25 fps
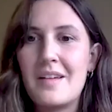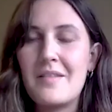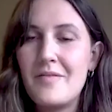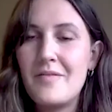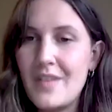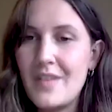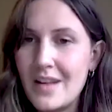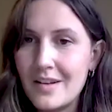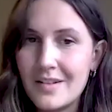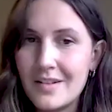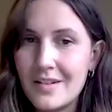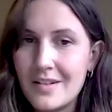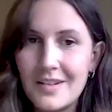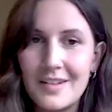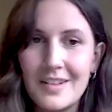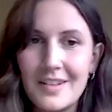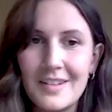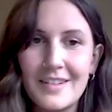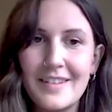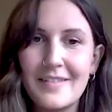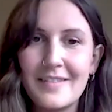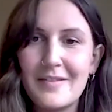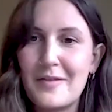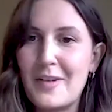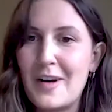I
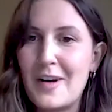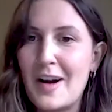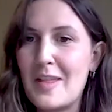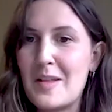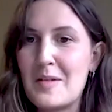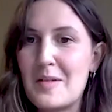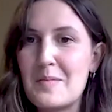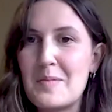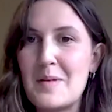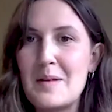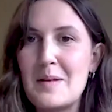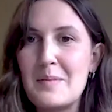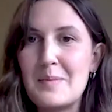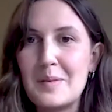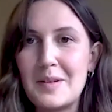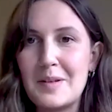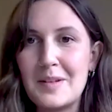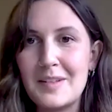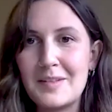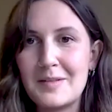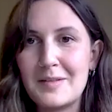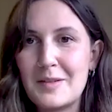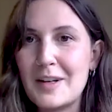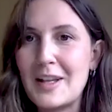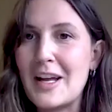feel for other
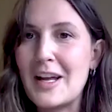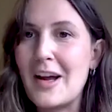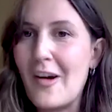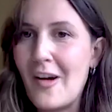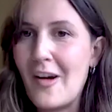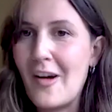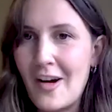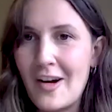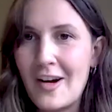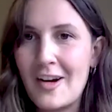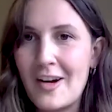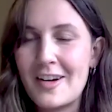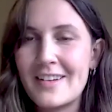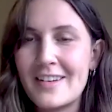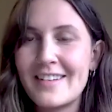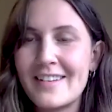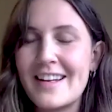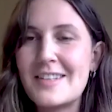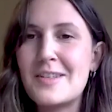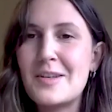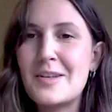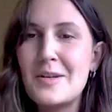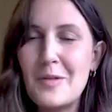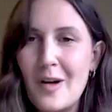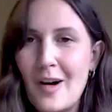people really hard,
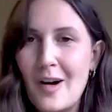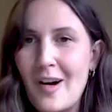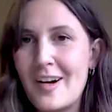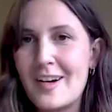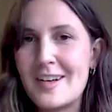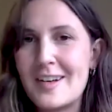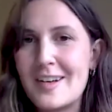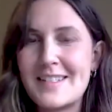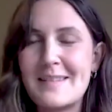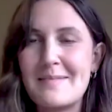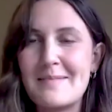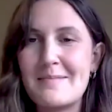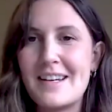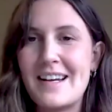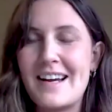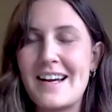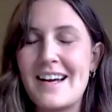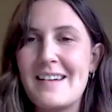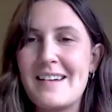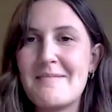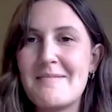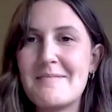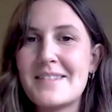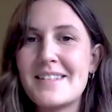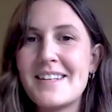like too hard
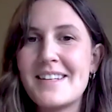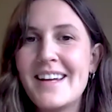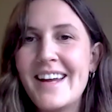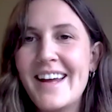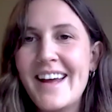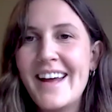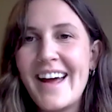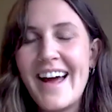sometimes.